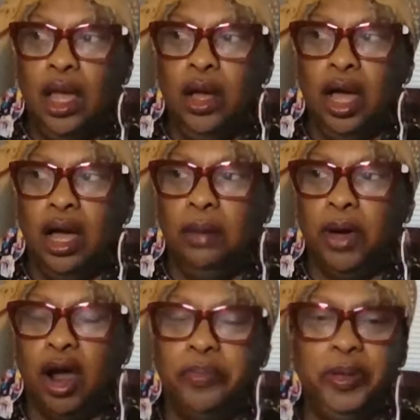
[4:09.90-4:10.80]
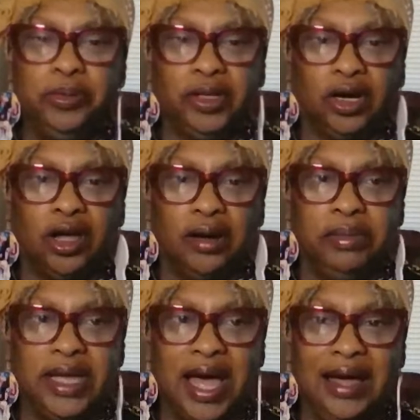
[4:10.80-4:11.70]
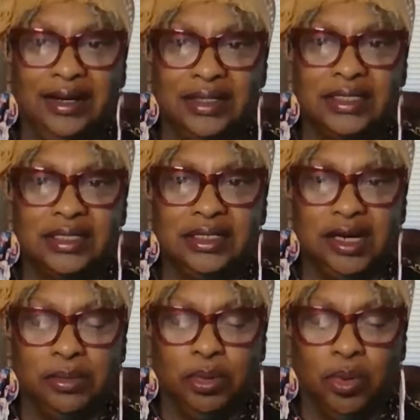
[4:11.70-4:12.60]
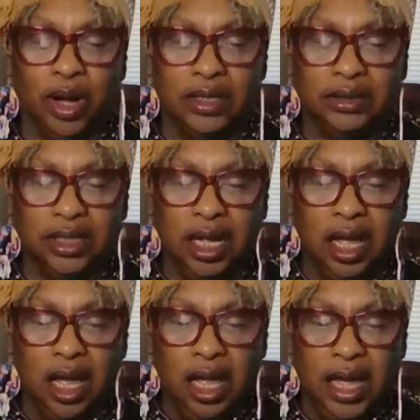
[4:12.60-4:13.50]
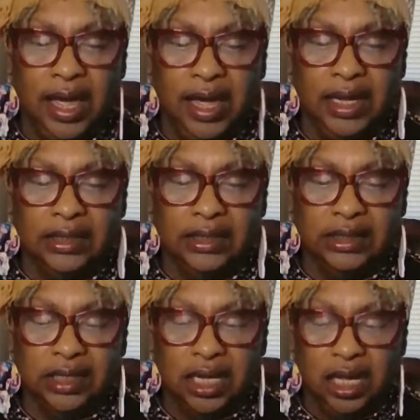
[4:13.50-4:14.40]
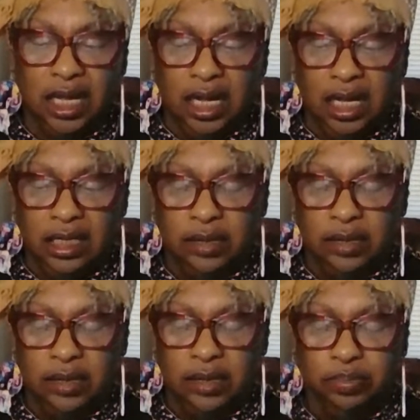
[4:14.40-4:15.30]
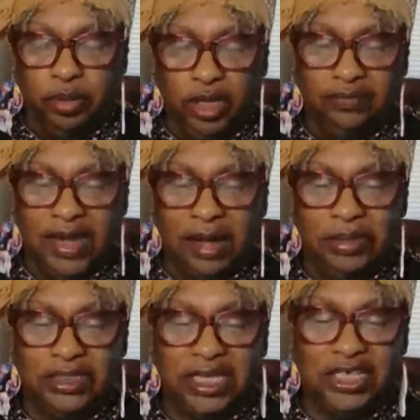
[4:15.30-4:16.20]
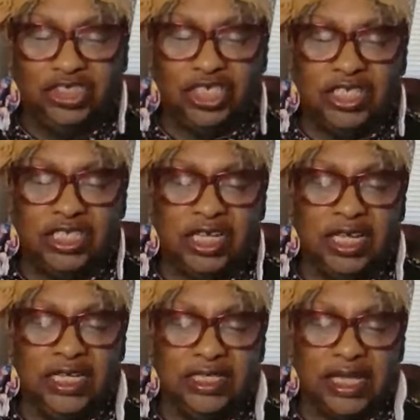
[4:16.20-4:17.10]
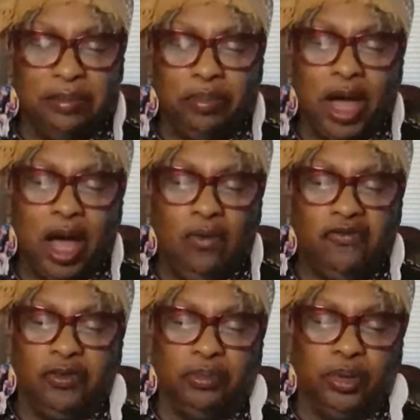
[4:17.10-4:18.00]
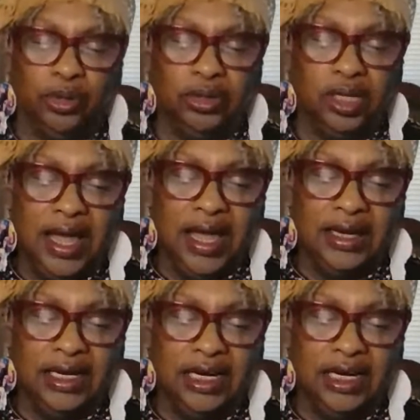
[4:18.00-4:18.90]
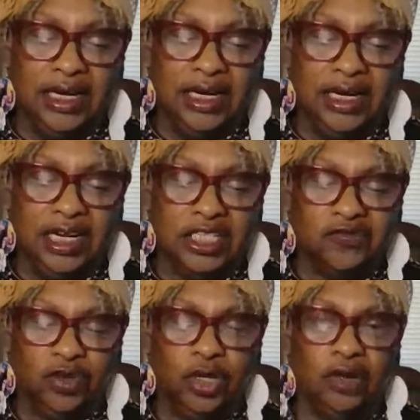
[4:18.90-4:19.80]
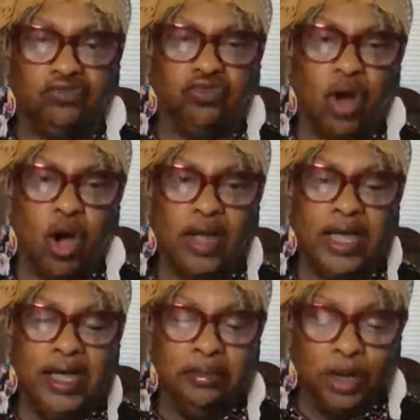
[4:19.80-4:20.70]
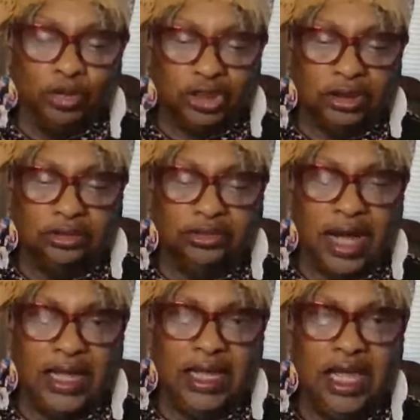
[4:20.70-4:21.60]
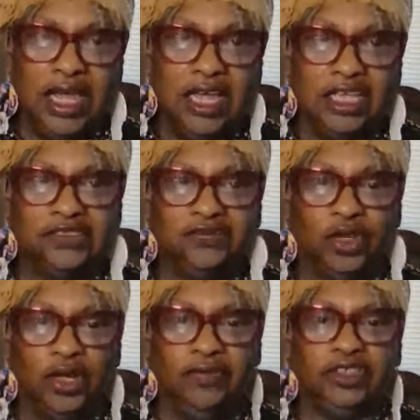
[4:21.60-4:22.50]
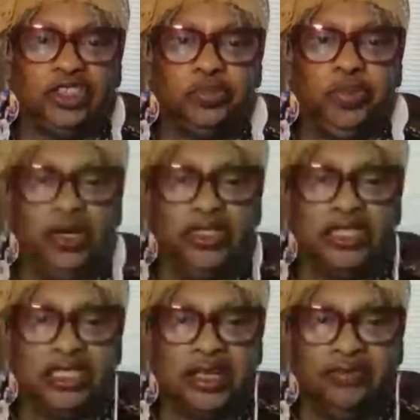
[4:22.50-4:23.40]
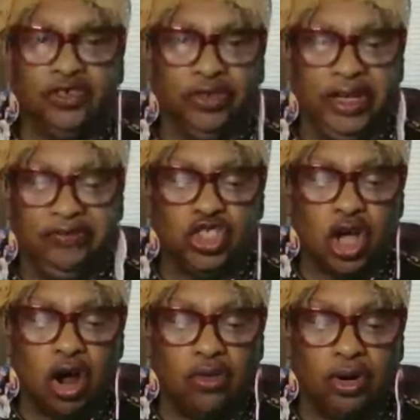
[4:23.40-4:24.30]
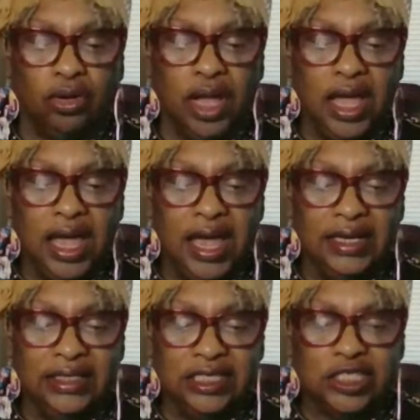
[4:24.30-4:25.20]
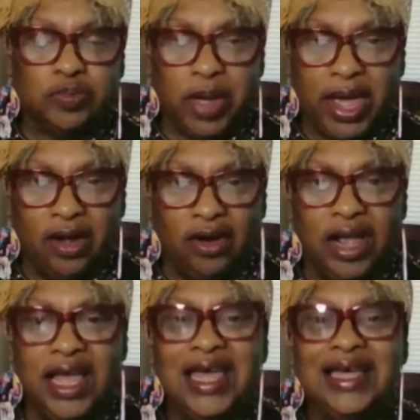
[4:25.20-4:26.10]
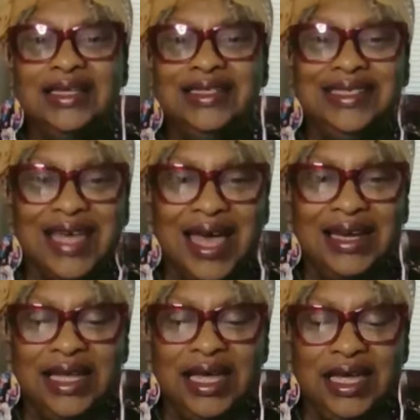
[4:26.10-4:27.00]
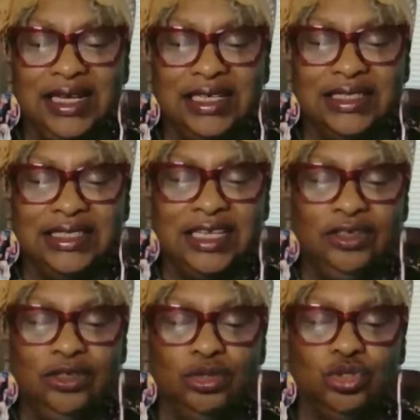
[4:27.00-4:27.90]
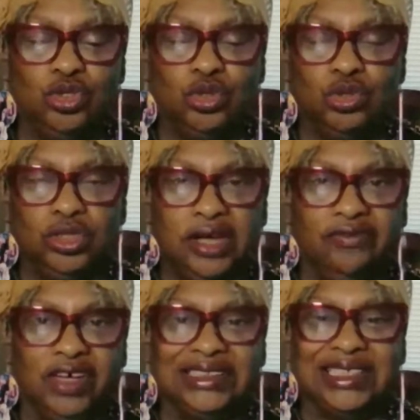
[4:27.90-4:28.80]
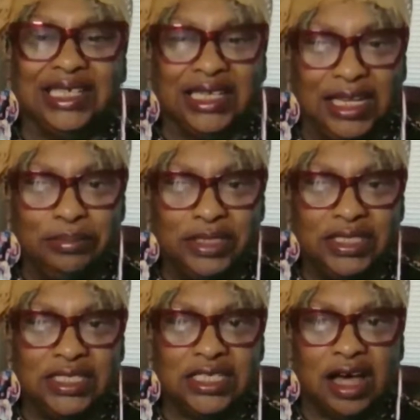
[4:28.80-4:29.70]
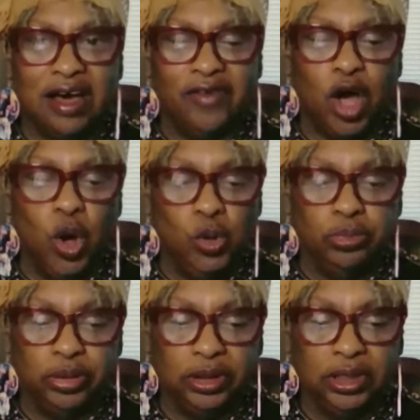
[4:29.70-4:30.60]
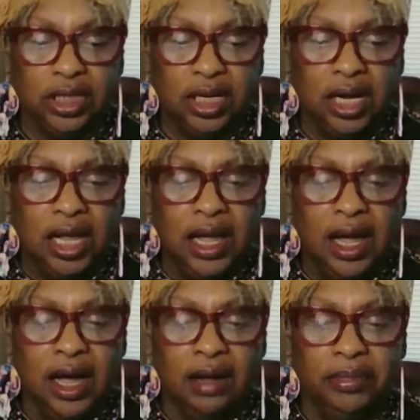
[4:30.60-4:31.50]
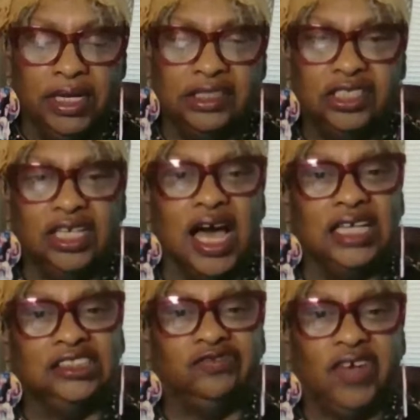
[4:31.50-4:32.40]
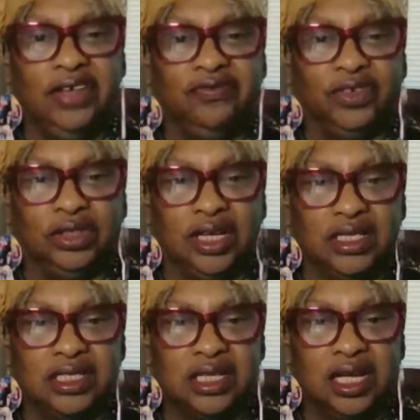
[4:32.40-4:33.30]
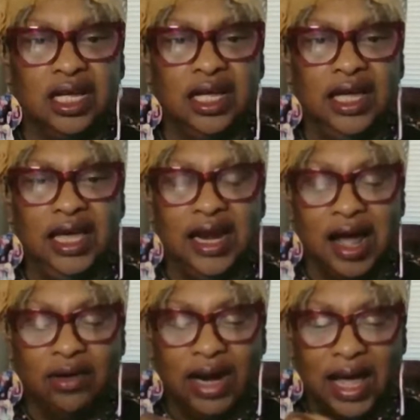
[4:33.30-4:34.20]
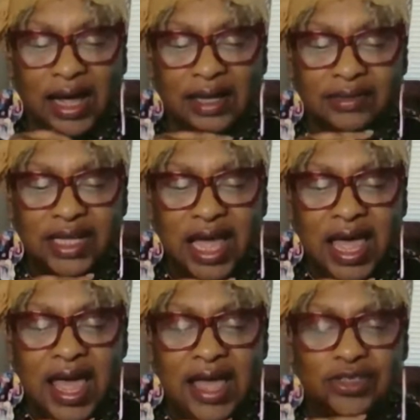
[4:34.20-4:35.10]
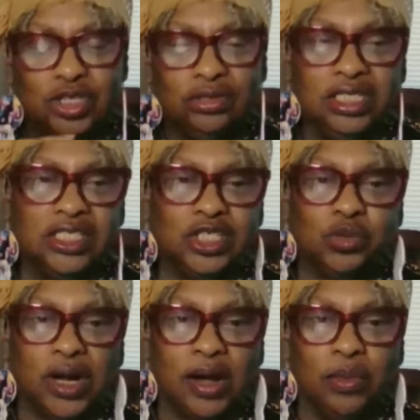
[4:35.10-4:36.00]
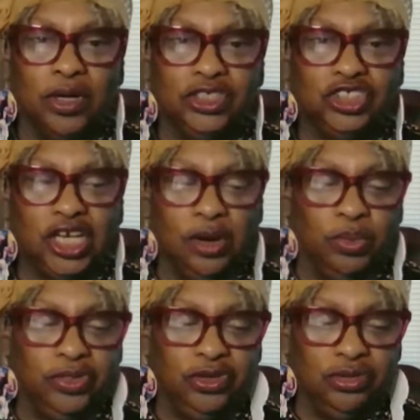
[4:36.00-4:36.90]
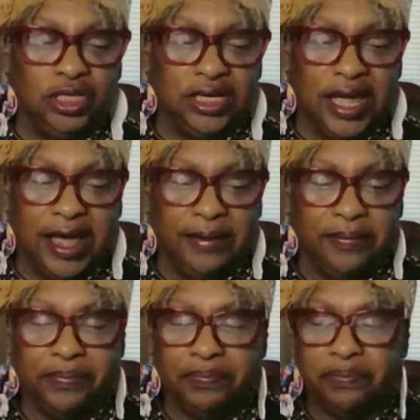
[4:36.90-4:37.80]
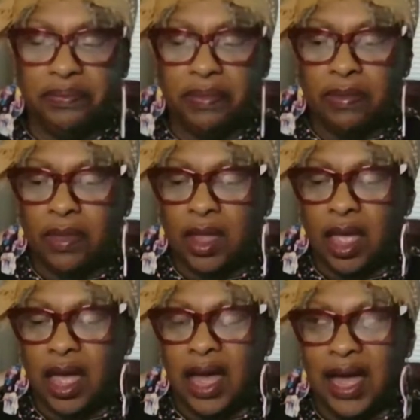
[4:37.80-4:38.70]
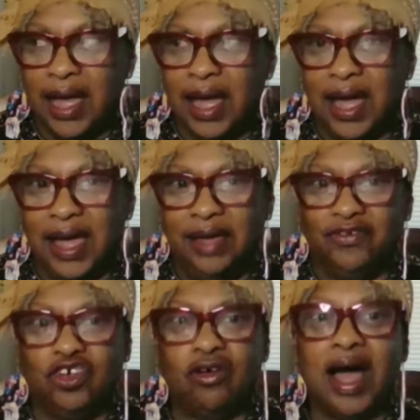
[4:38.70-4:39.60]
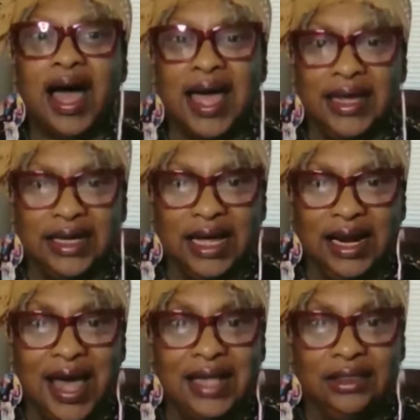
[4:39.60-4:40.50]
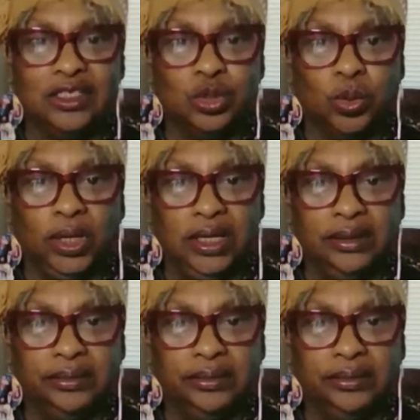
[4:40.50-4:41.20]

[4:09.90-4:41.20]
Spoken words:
are people that are going to be honest, number one. And the book of Lamentations is a powerful book, and it is full of raw emotion, right? It's full of experiences of grief and sorrow and despair. Yet it continues to give us glimpses of hope into God's faithfulness in our lives. And so this is what I want to share with you today. I have cried a lot this week,